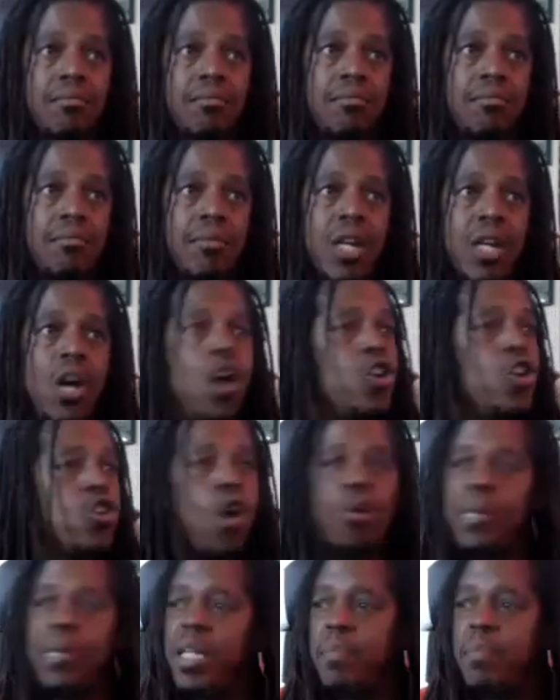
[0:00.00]
Nobody
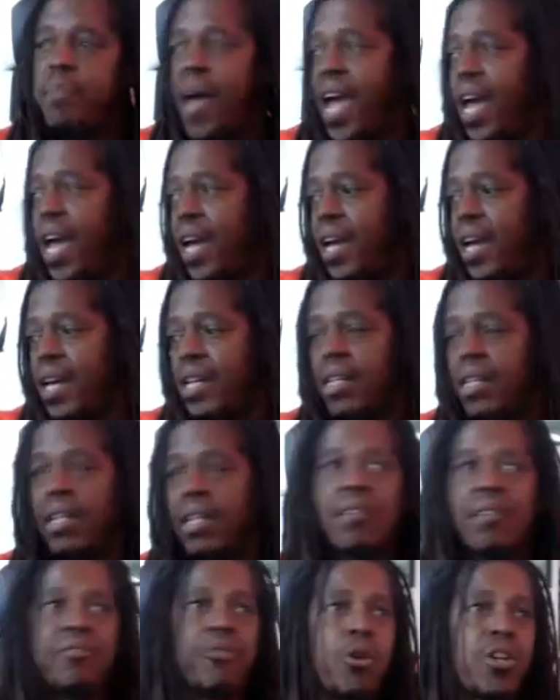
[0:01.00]
paid for
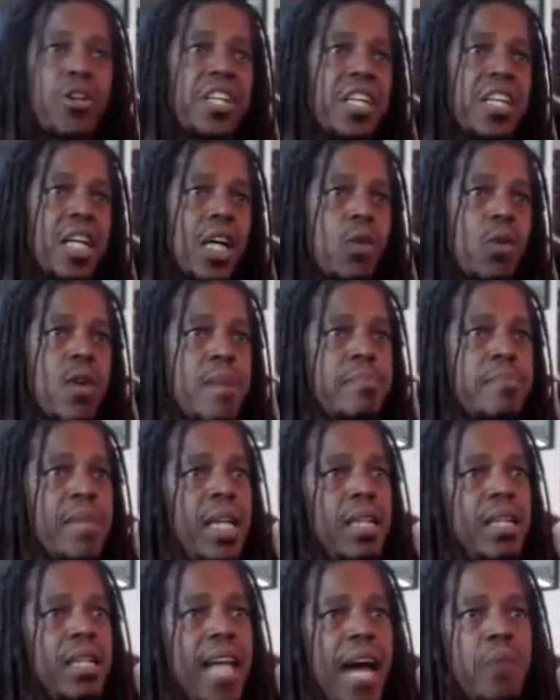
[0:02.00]
the equipment that
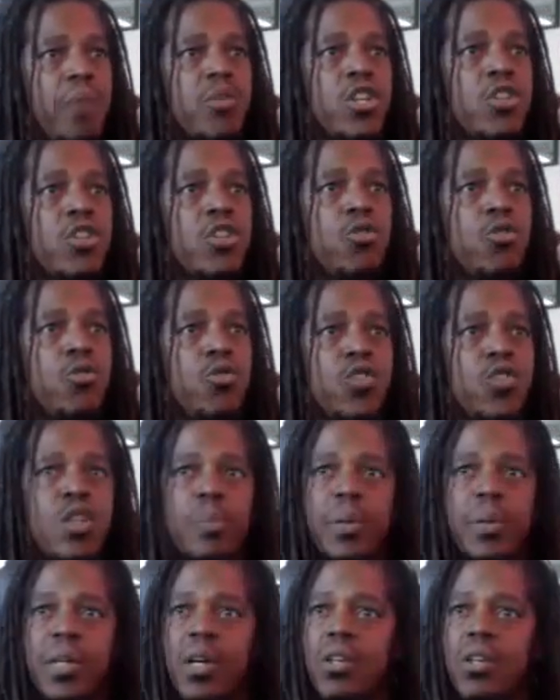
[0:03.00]
we use to put on
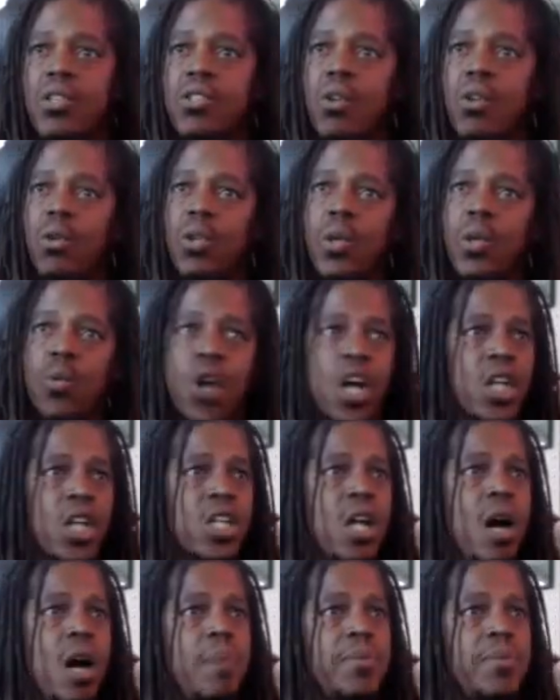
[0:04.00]
solar
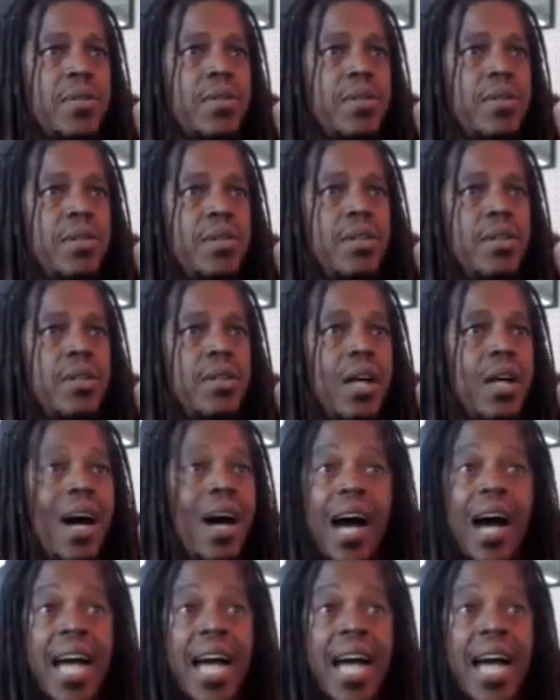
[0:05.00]
workshops. I did.